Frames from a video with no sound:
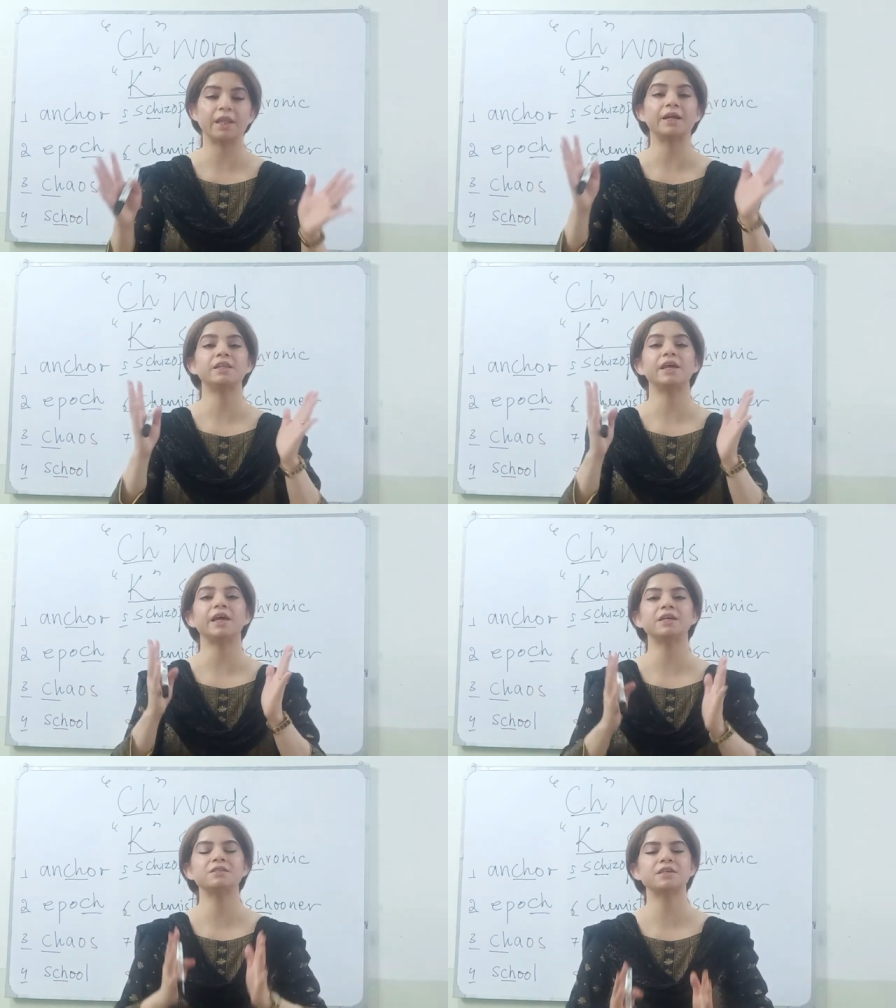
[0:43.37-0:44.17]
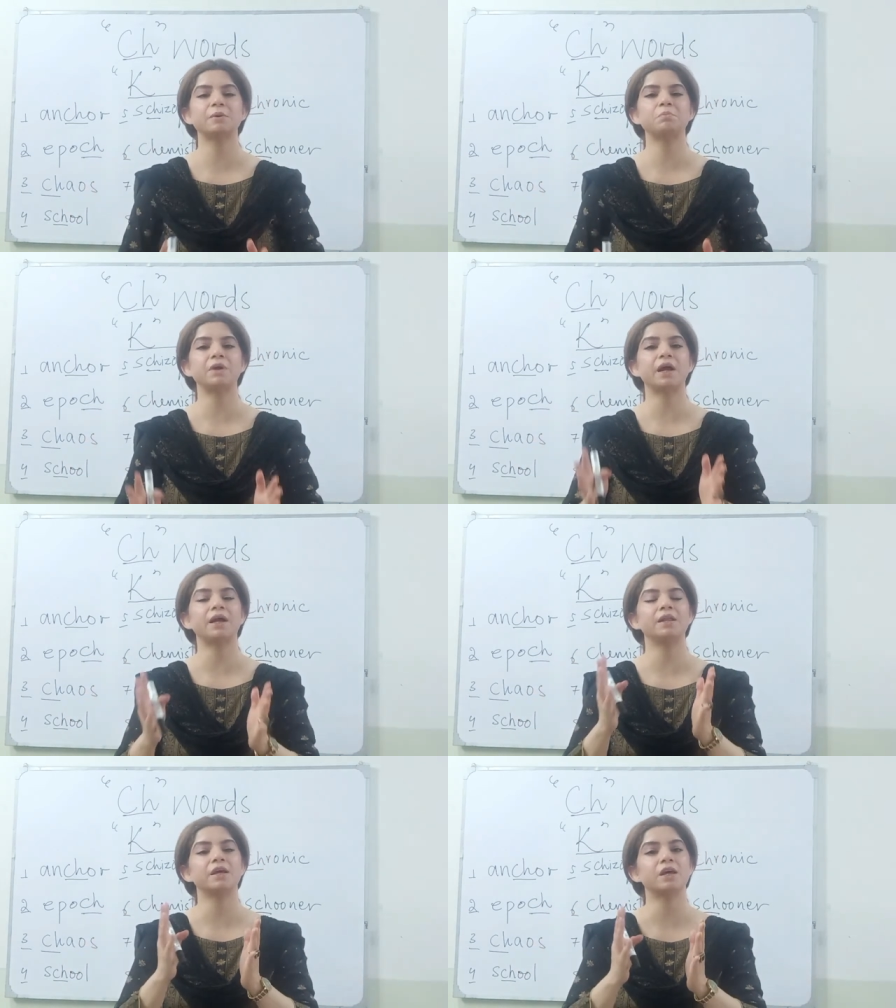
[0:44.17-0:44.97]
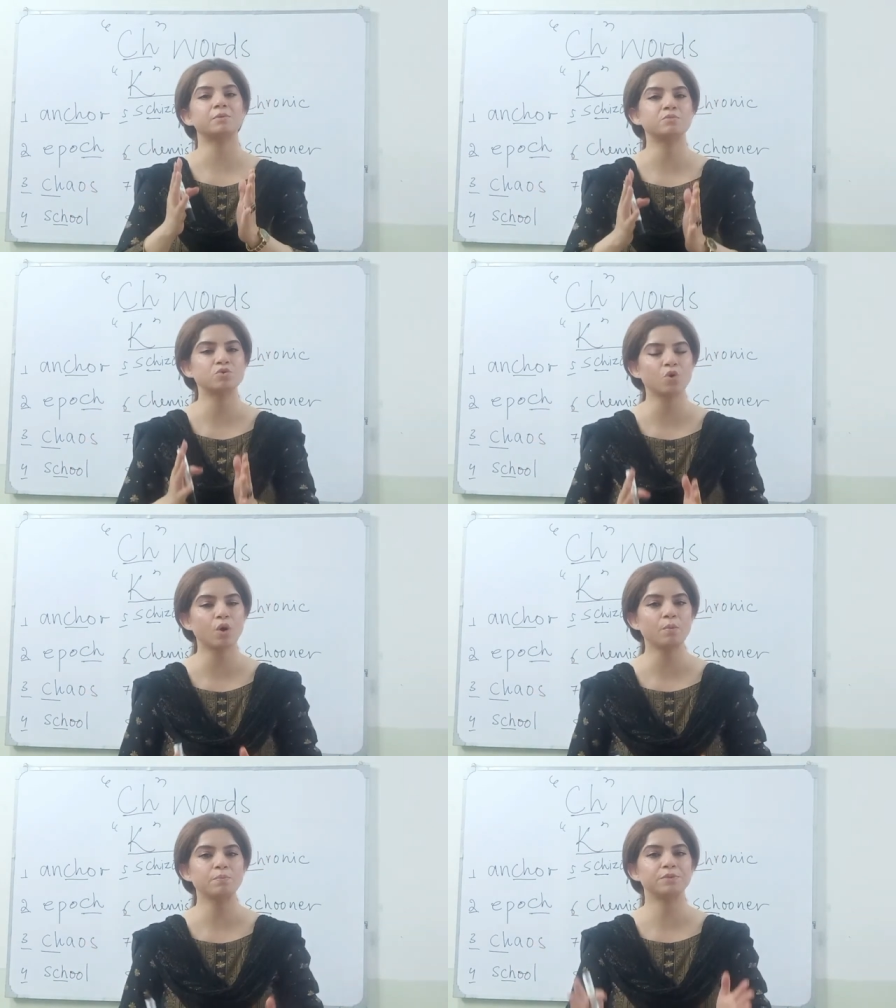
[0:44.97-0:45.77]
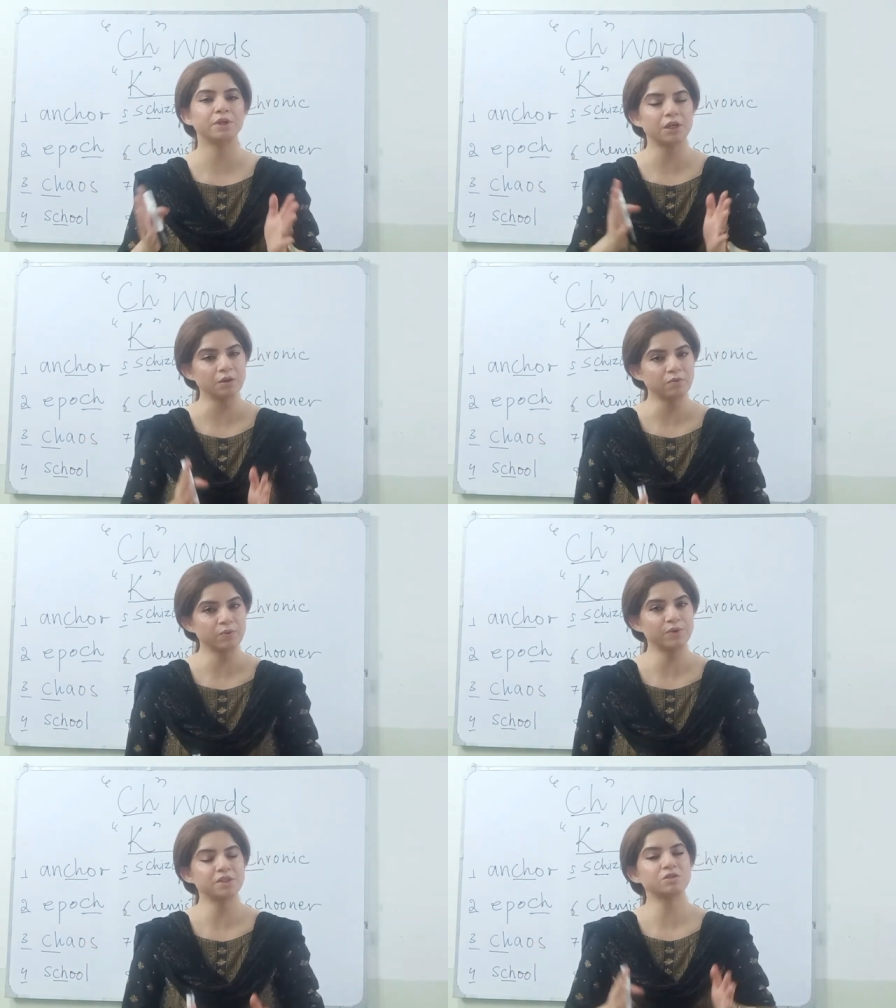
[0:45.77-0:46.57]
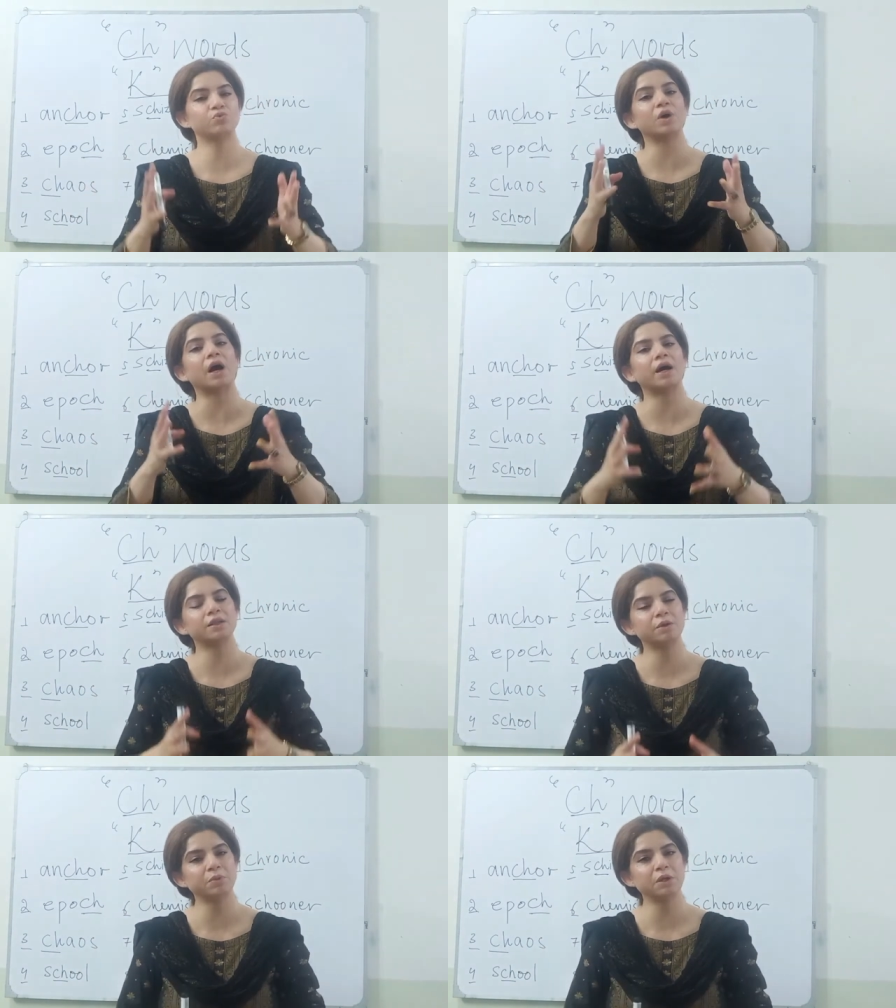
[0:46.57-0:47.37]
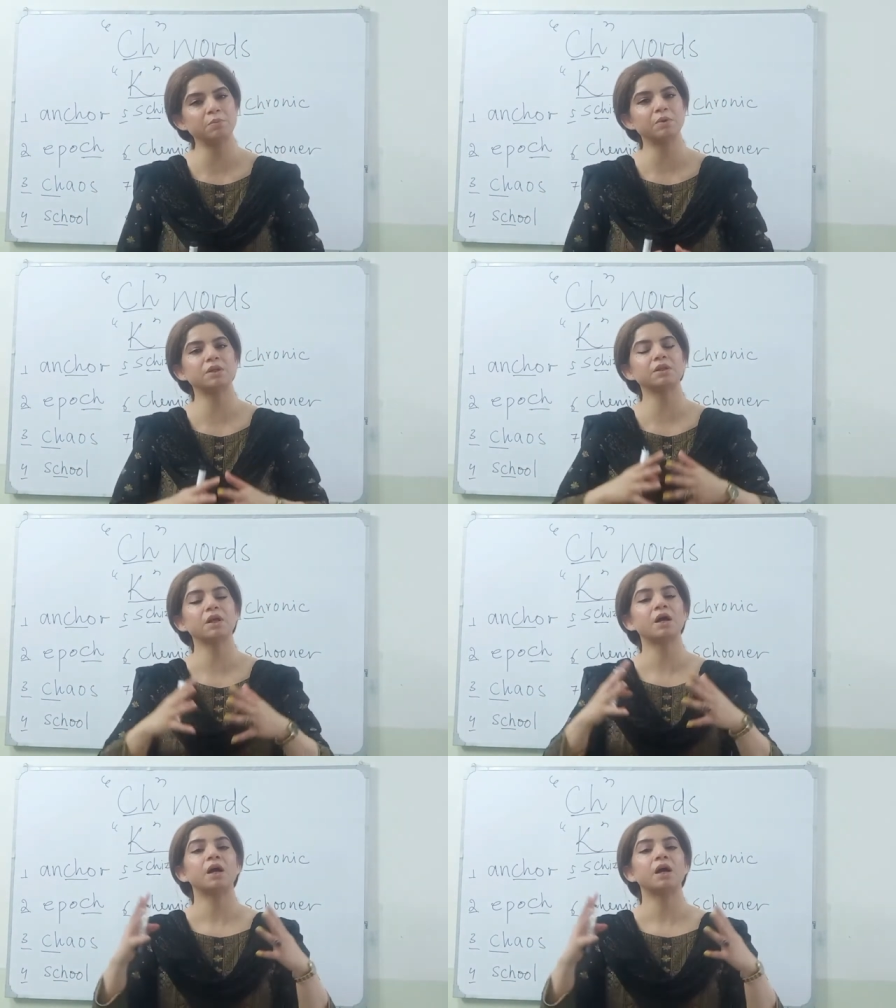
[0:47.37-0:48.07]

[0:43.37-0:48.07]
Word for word: that they accept and they absorb the influence of the other people